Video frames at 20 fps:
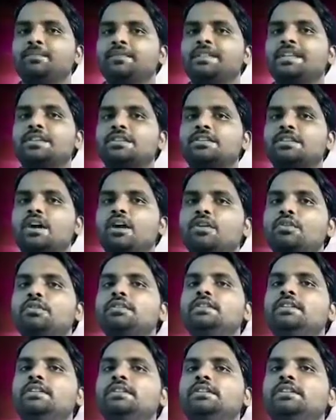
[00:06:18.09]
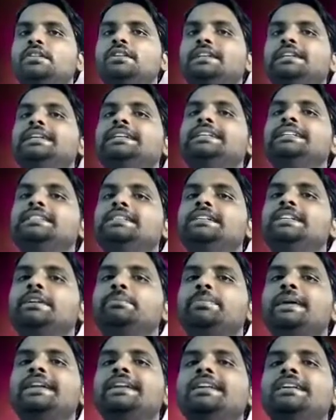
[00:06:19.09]
the sound it is
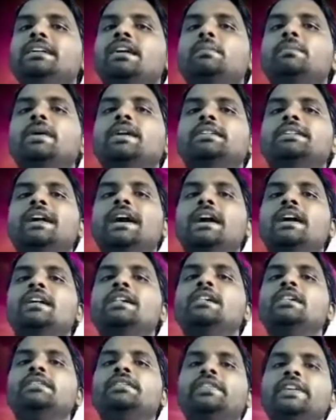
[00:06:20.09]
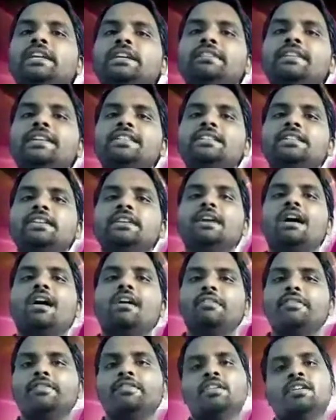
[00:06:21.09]
depending upon the frequency
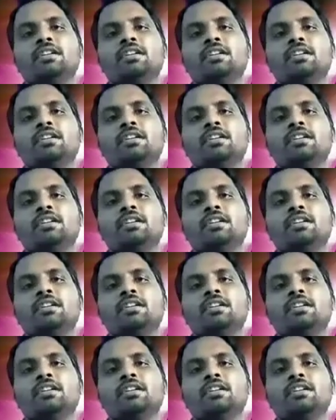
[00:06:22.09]
of